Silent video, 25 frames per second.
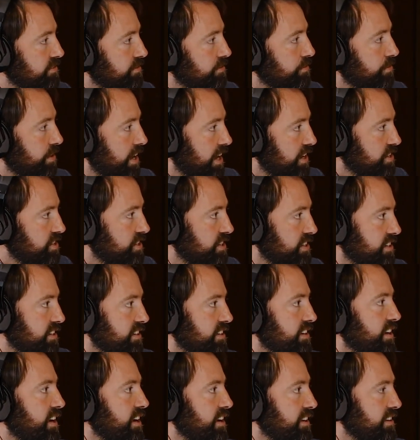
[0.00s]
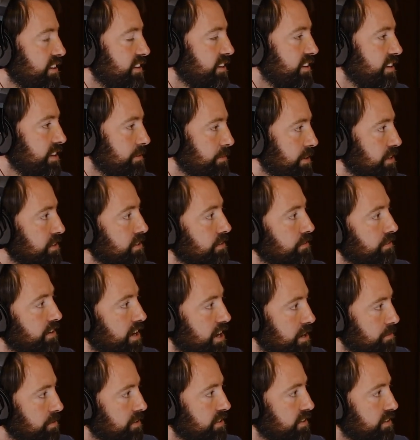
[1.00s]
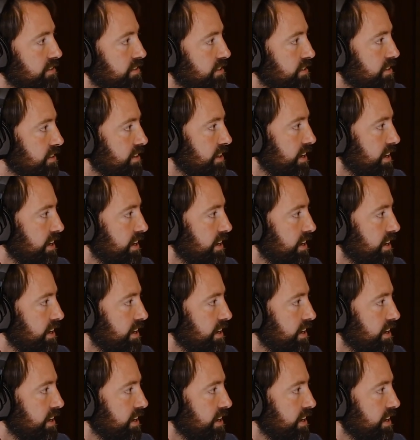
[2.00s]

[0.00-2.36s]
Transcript: ration on the amount of carbon